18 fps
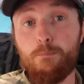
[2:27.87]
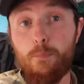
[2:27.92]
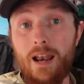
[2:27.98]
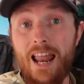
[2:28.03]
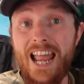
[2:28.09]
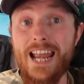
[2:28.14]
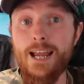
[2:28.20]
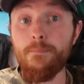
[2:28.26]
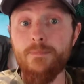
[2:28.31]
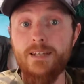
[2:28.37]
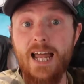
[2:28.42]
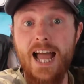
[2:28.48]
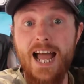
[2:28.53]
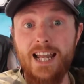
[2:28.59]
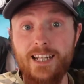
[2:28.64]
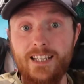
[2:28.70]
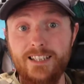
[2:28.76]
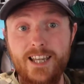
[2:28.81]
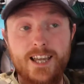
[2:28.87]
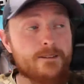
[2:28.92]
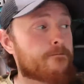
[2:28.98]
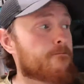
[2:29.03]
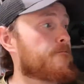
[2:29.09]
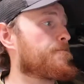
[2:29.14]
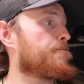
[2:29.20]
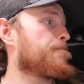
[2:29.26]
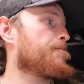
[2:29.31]
Blame Dan, is it?
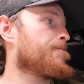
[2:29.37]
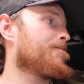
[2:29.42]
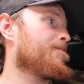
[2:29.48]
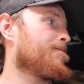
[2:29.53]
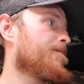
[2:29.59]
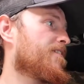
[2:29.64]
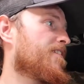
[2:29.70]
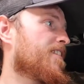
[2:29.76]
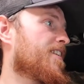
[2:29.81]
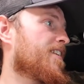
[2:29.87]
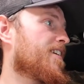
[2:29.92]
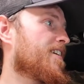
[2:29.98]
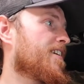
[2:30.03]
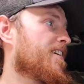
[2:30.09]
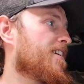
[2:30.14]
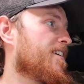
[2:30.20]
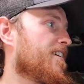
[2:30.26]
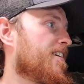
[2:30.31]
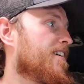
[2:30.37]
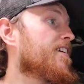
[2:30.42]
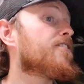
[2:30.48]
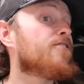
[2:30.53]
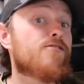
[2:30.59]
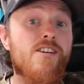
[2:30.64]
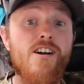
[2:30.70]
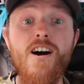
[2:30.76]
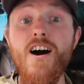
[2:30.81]
Yeah.
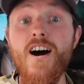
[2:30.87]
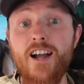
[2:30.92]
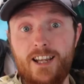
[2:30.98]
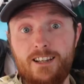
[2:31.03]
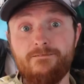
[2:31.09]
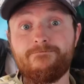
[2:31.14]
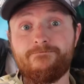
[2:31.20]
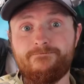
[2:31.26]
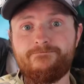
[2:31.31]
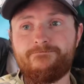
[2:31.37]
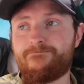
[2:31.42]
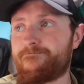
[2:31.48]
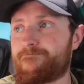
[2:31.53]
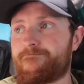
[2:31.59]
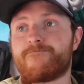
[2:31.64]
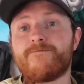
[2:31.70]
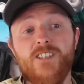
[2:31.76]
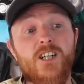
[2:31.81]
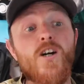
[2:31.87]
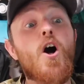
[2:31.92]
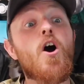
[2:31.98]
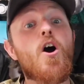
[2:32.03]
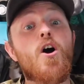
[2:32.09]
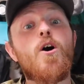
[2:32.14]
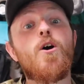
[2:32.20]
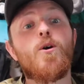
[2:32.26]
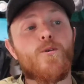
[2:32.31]
Right. It's always your
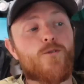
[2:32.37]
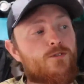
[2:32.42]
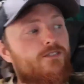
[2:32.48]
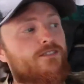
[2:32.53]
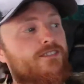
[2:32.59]
fault. Oh.